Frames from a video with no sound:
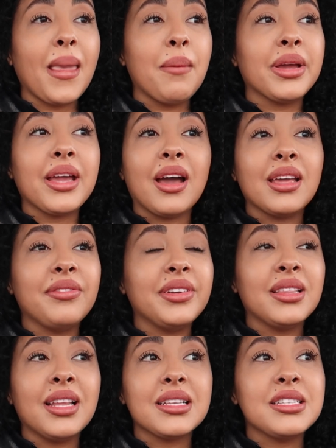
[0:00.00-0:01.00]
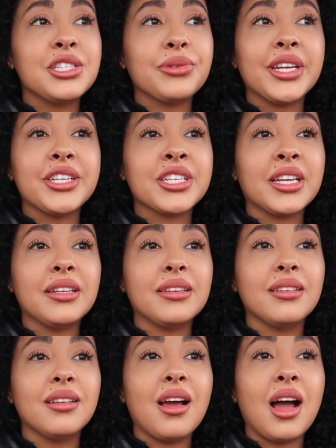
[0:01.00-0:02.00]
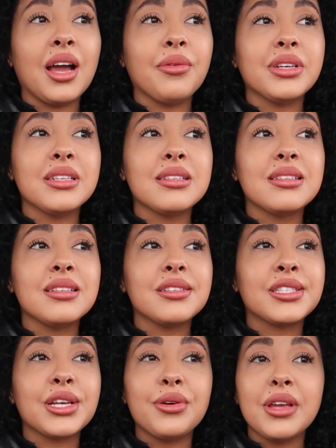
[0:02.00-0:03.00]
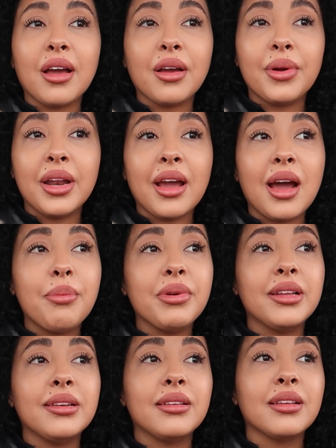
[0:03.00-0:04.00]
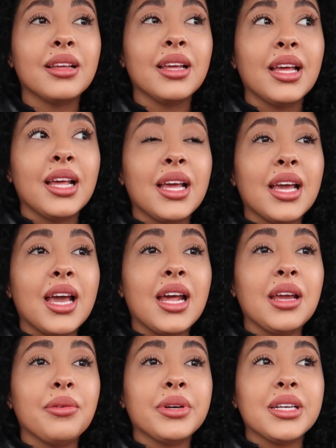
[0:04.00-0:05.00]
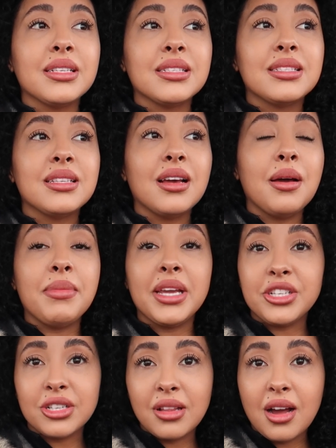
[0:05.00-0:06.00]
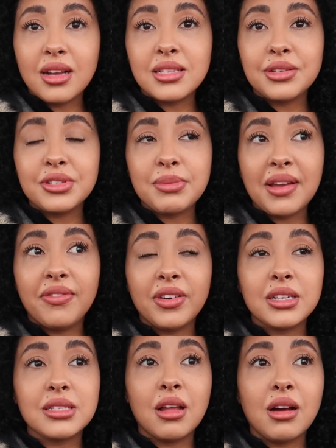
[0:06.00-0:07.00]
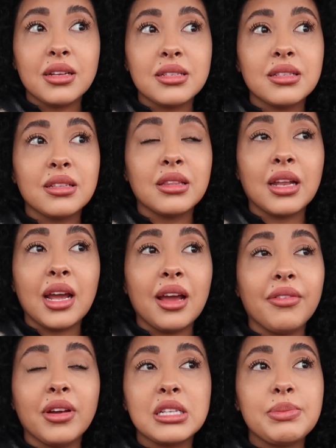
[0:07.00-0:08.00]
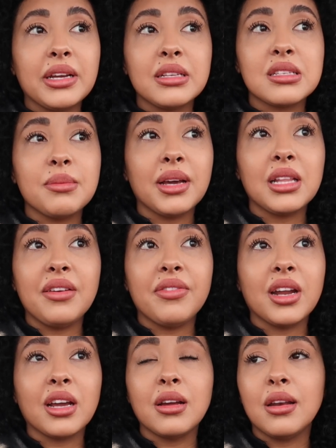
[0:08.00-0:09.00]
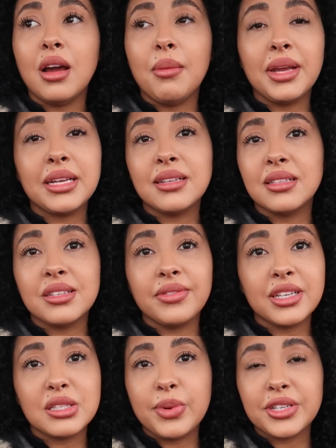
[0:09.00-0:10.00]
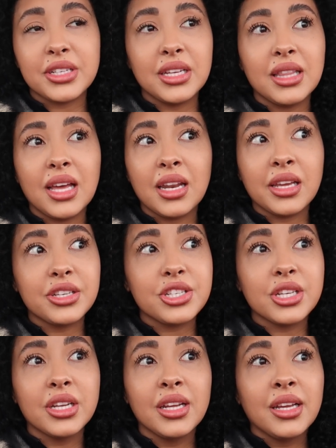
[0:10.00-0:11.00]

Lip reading: But yeah, even in that situation, I was so young when it happened, and it was a major loss. It was my first loss that I ever experienced in my life, and I could not make sense of it, especially at that age.